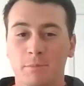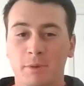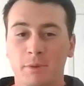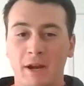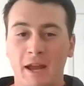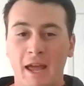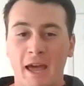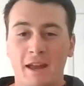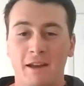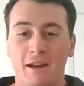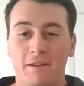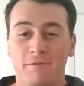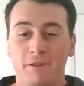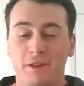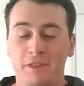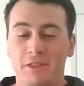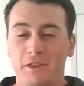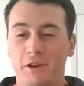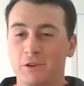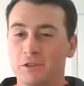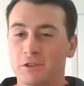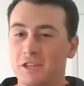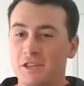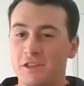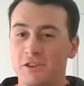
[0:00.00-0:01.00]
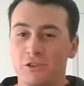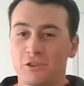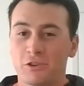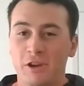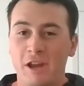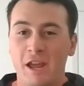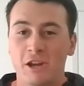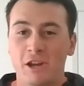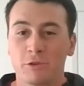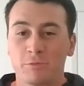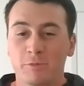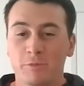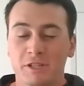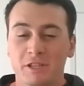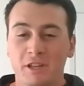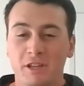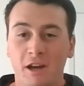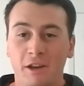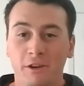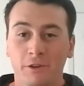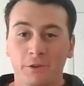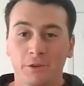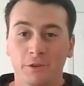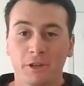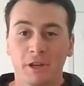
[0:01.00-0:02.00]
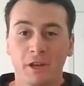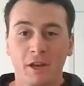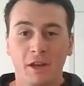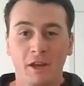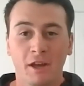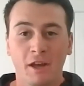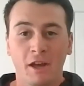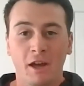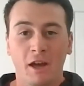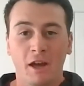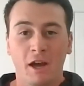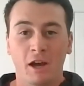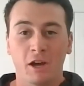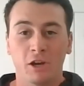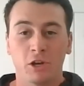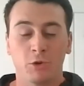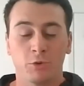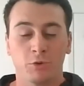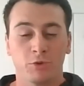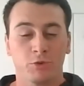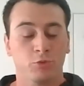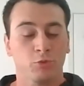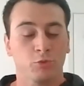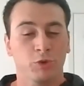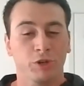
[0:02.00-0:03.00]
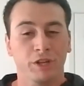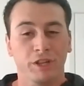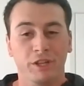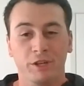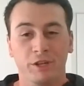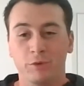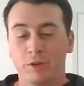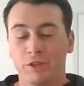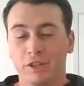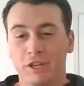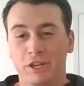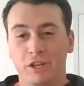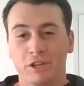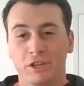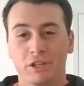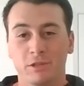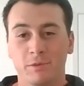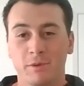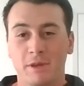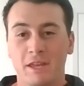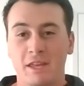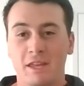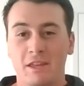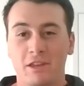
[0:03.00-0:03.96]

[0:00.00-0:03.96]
But I had a fifth year senior, Andrew McDonald, who was really, really good to me.